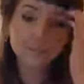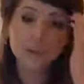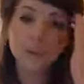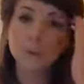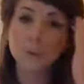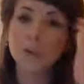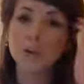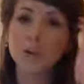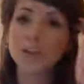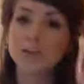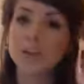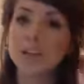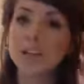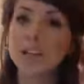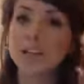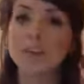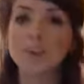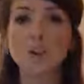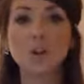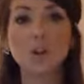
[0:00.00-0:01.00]
which obviously
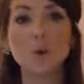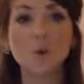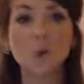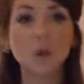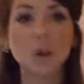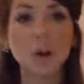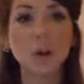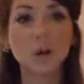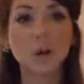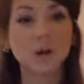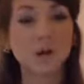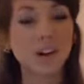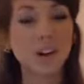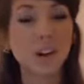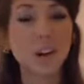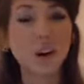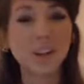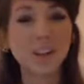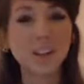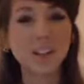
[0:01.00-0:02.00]
is just hormonal and I
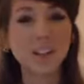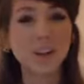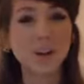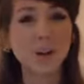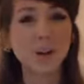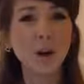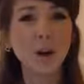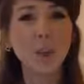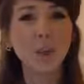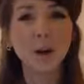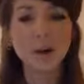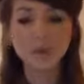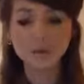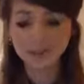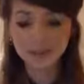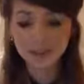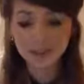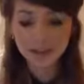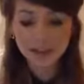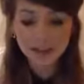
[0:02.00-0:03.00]
can't really do a lot about
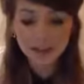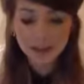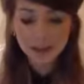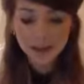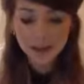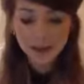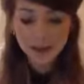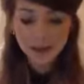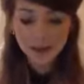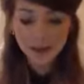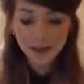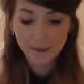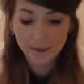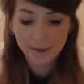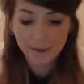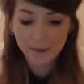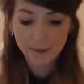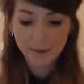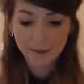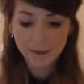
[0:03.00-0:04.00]
it.
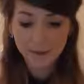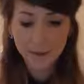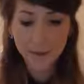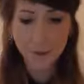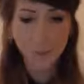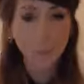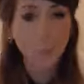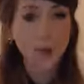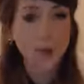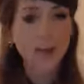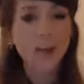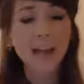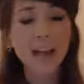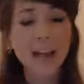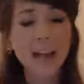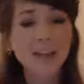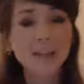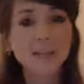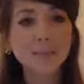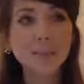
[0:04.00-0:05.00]
But when I
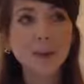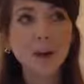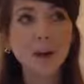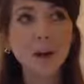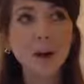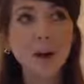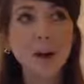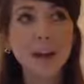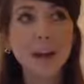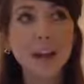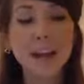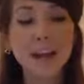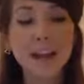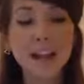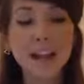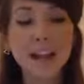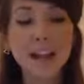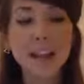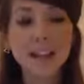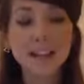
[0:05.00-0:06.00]
get a spot,
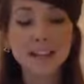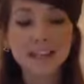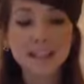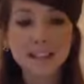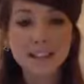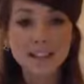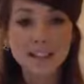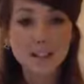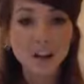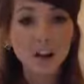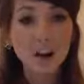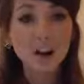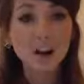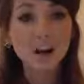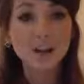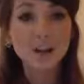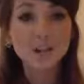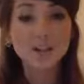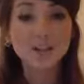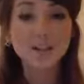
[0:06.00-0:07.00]
it
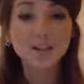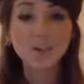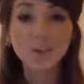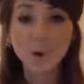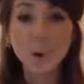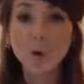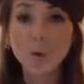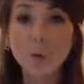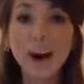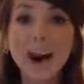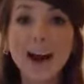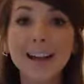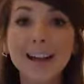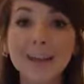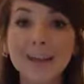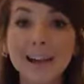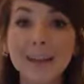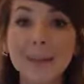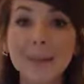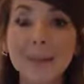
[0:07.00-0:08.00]
scars so
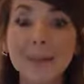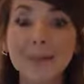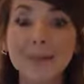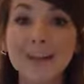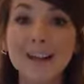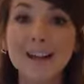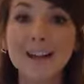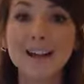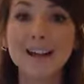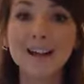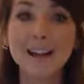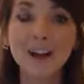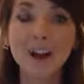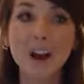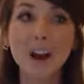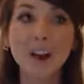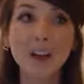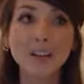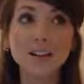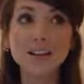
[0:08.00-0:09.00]
badly on my face. Like,
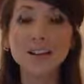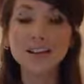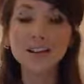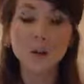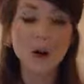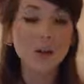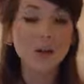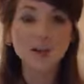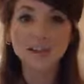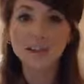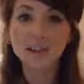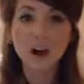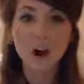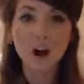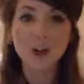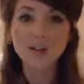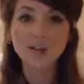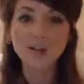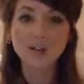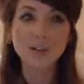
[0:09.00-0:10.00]
I still have a
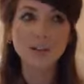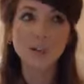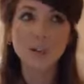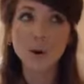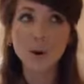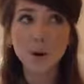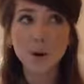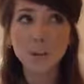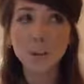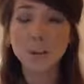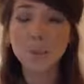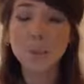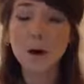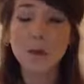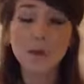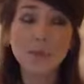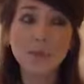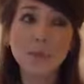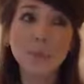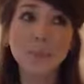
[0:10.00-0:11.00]
scar from a spot like
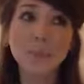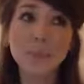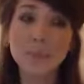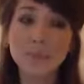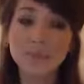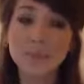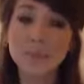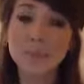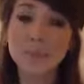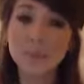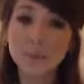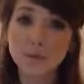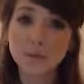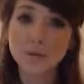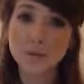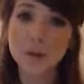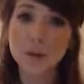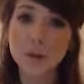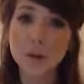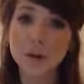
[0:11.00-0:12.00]
months and months and
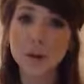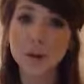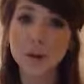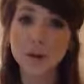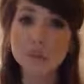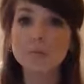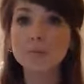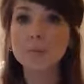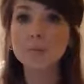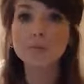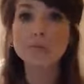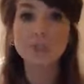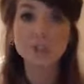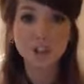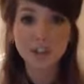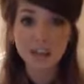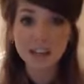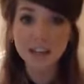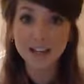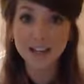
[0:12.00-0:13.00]
months ago, like sometimes
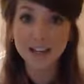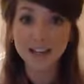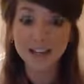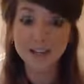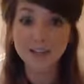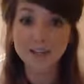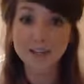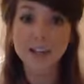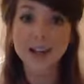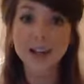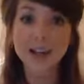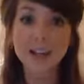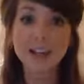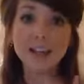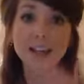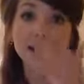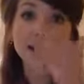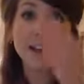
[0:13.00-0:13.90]
years they'll stay.